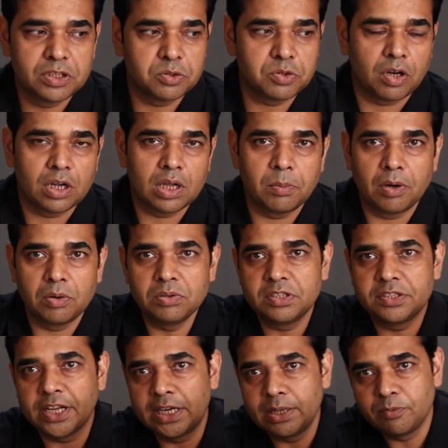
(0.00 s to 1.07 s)
to talk
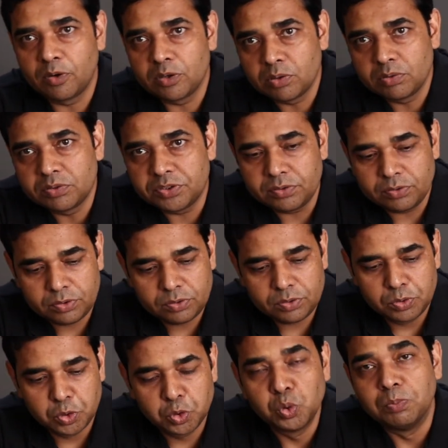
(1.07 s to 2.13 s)
about telephoto
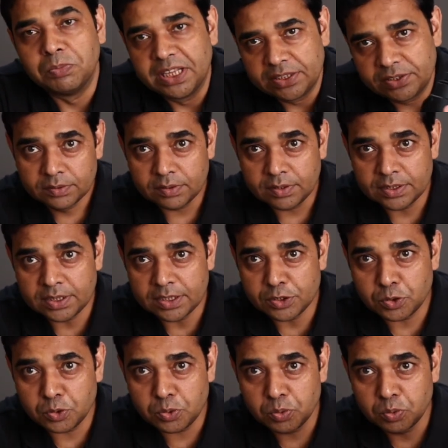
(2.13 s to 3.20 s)
zoom lens. So this is
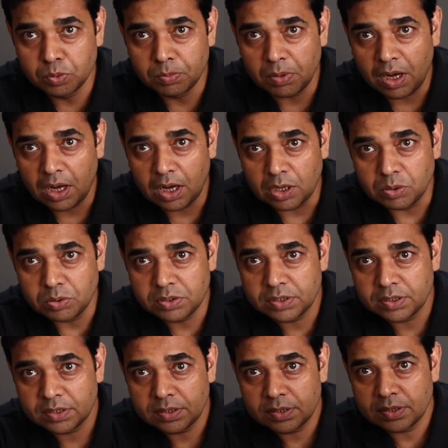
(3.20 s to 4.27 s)
zoom out
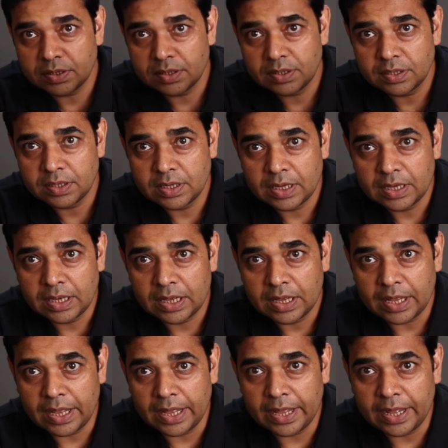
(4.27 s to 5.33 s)

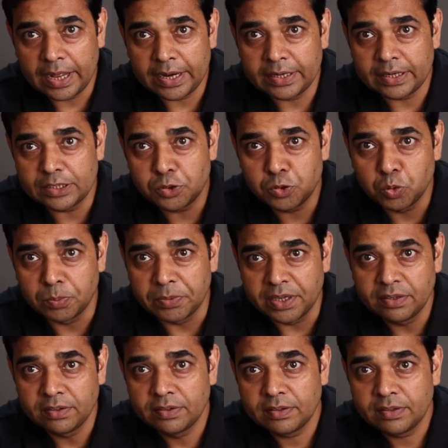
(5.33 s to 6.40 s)
and zoom
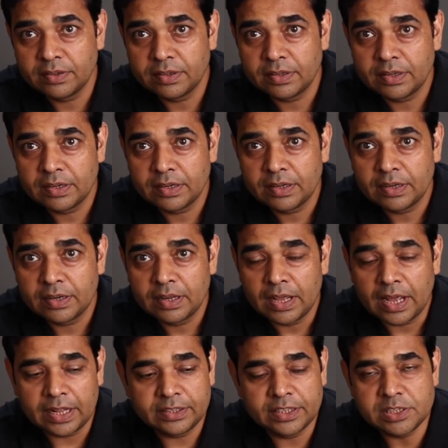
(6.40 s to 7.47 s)
in,
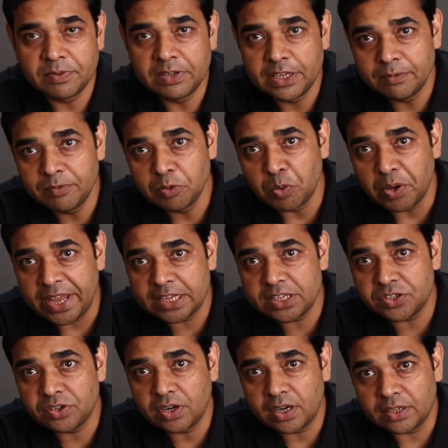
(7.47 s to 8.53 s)
and this will give you
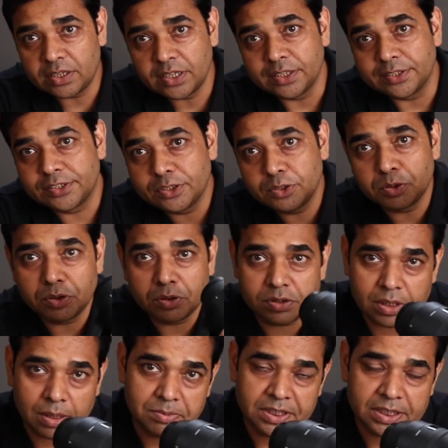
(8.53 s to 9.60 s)
extra reach to your
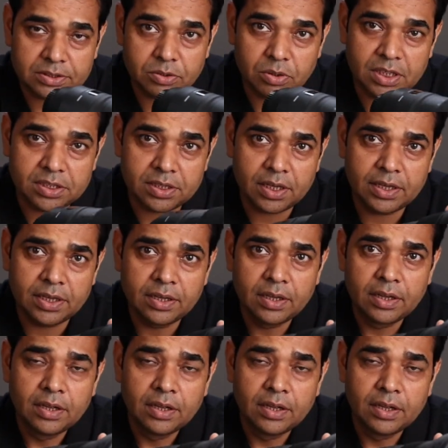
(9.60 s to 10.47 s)
subject. So let's say